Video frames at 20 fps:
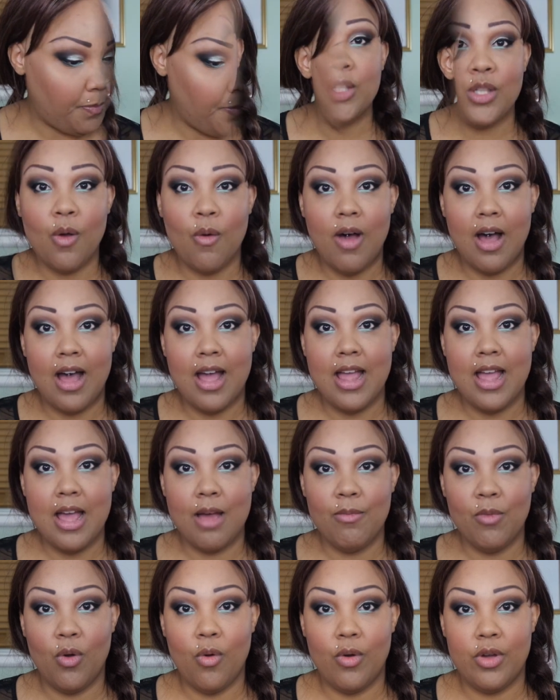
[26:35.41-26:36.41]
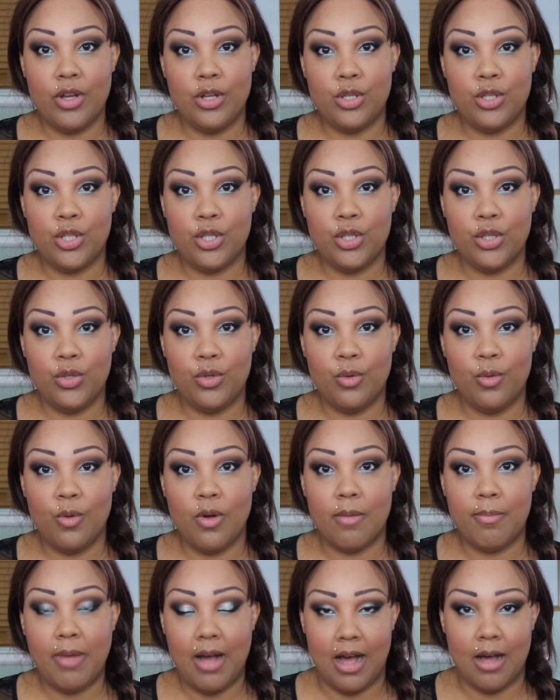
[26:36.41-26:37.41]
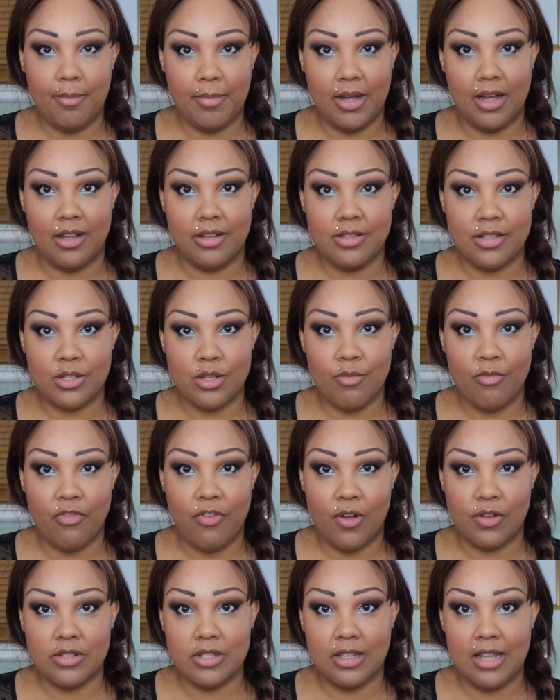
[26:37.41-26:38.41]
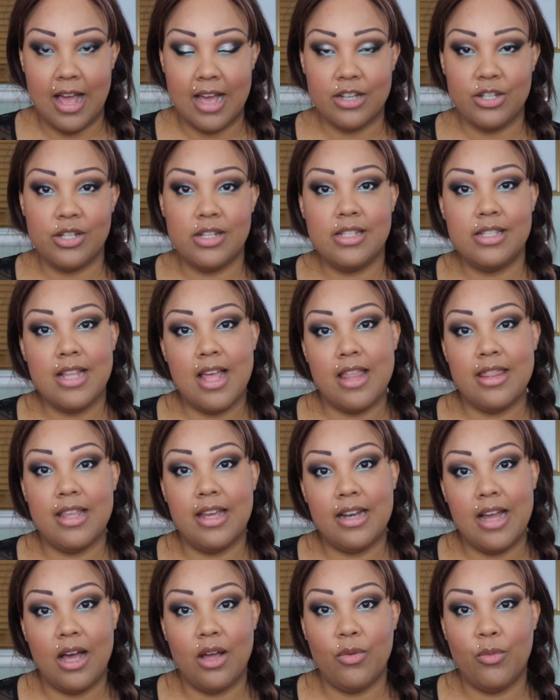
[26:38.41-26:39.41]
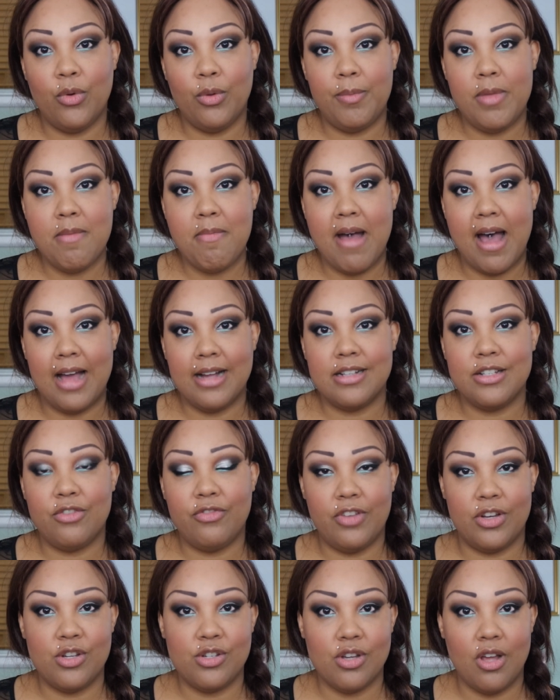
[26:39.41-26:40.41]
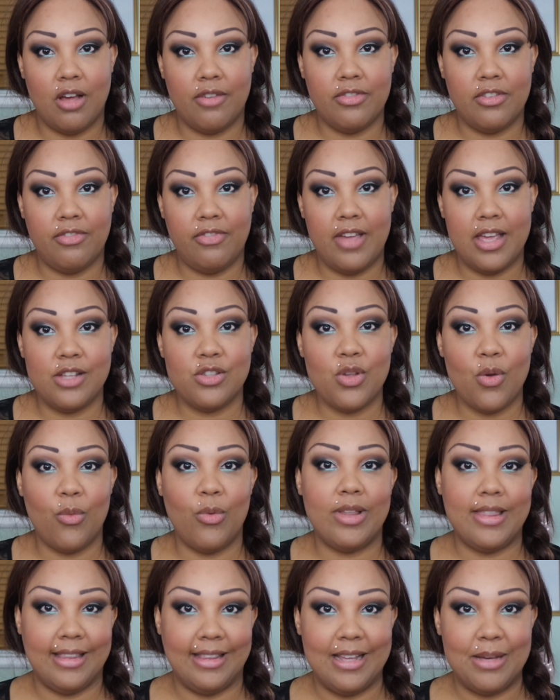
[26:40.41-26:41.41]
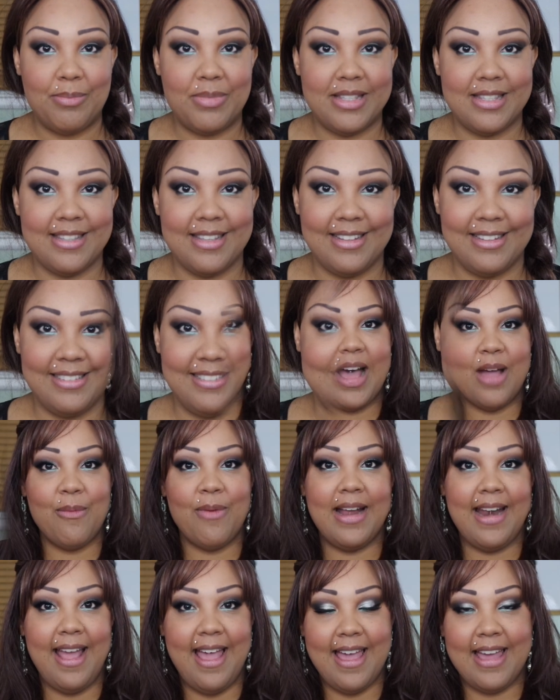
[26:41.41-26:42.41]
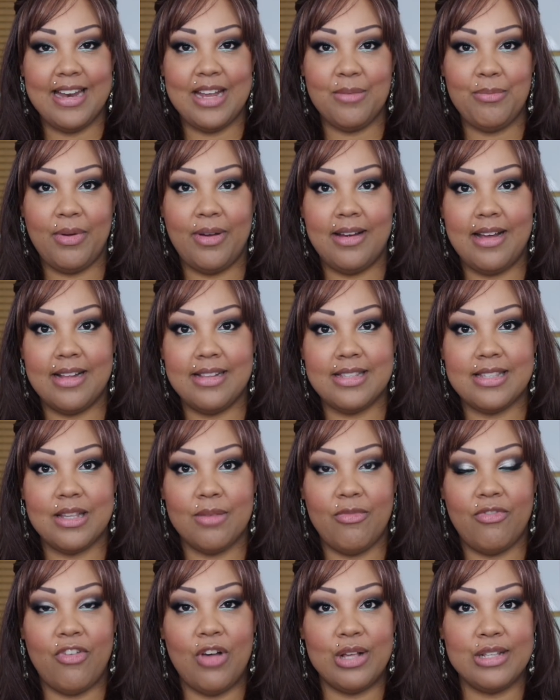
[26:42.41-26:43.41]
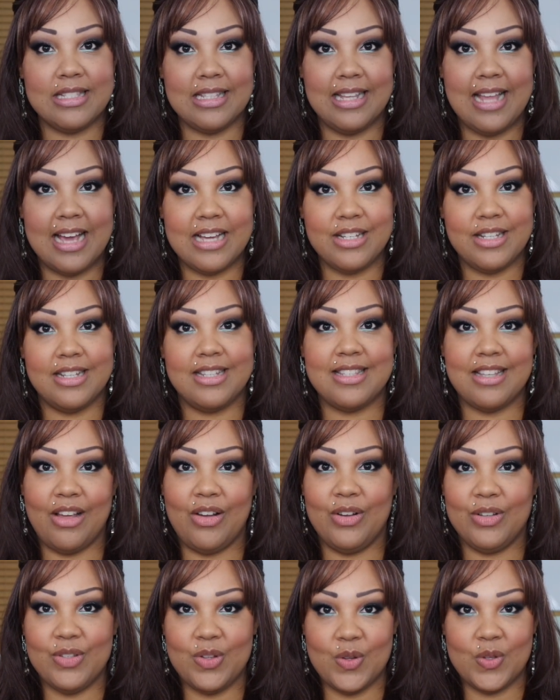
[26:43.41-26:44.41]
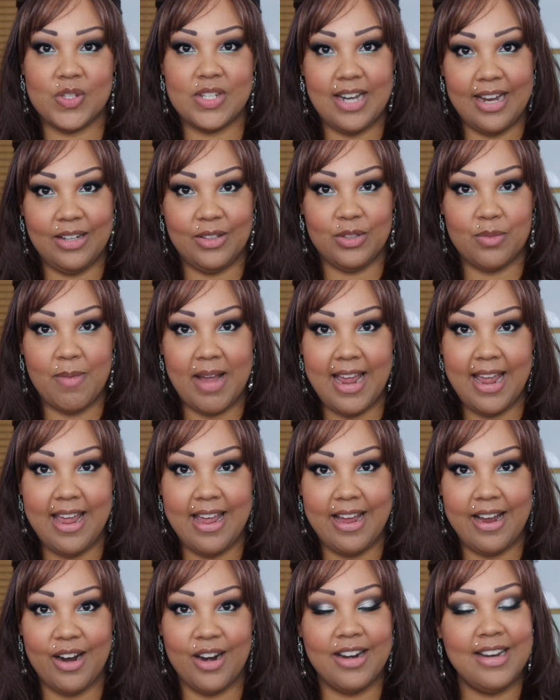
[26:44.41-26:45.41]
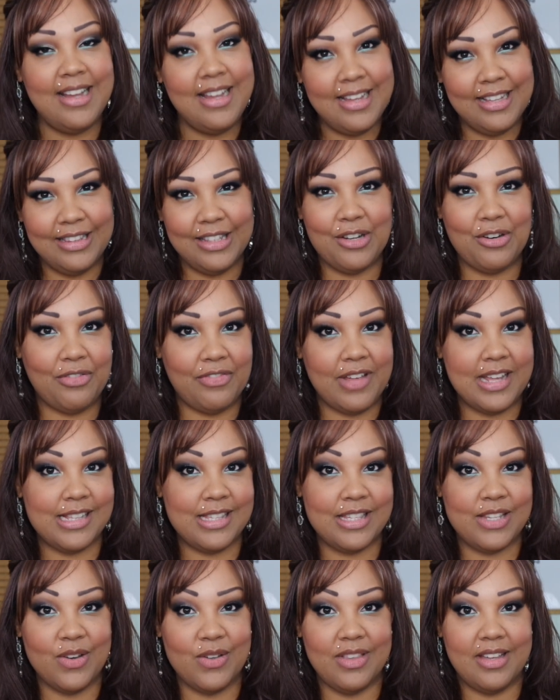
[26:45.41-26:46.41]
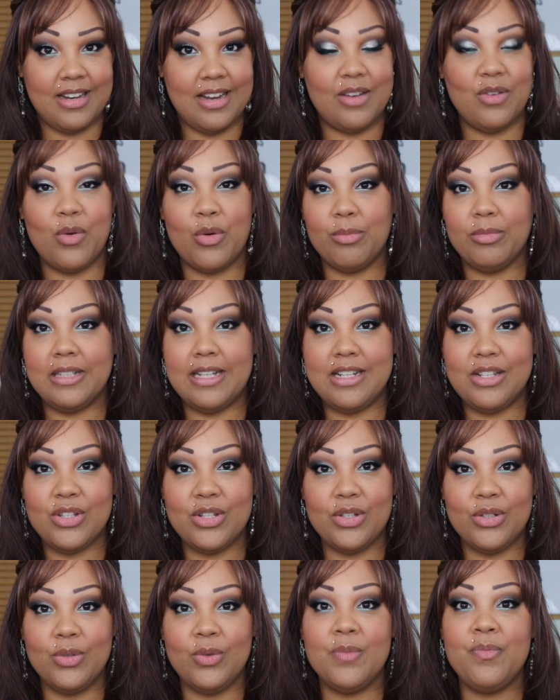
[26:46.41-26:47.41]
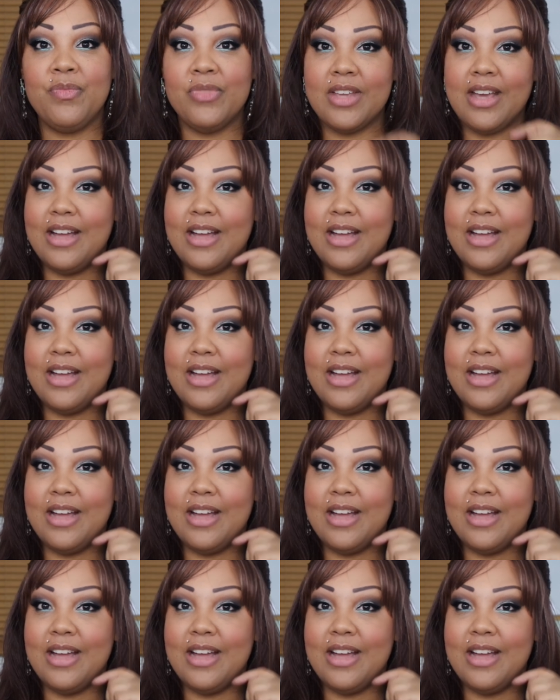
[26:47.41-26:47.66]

So I am going to pop on some false lashes, and then I will be back to finish off the face with lips. So I went ahead and put on some false lashes. I also styled my hair a little fancier than I normally do.